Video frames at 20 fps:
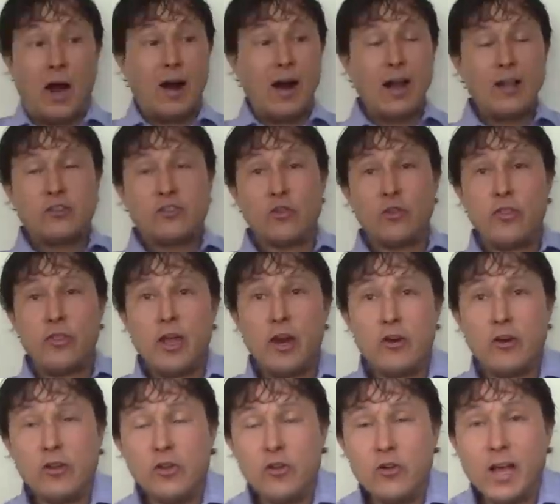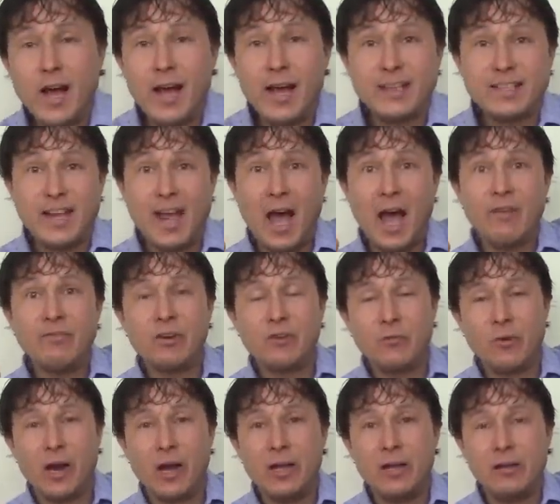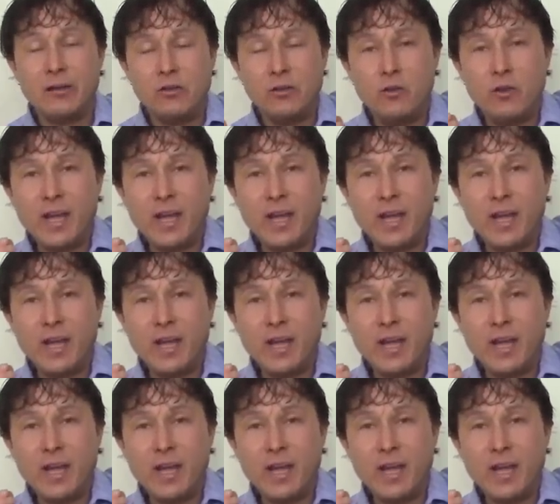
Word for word: All right, so there you guys have it, right?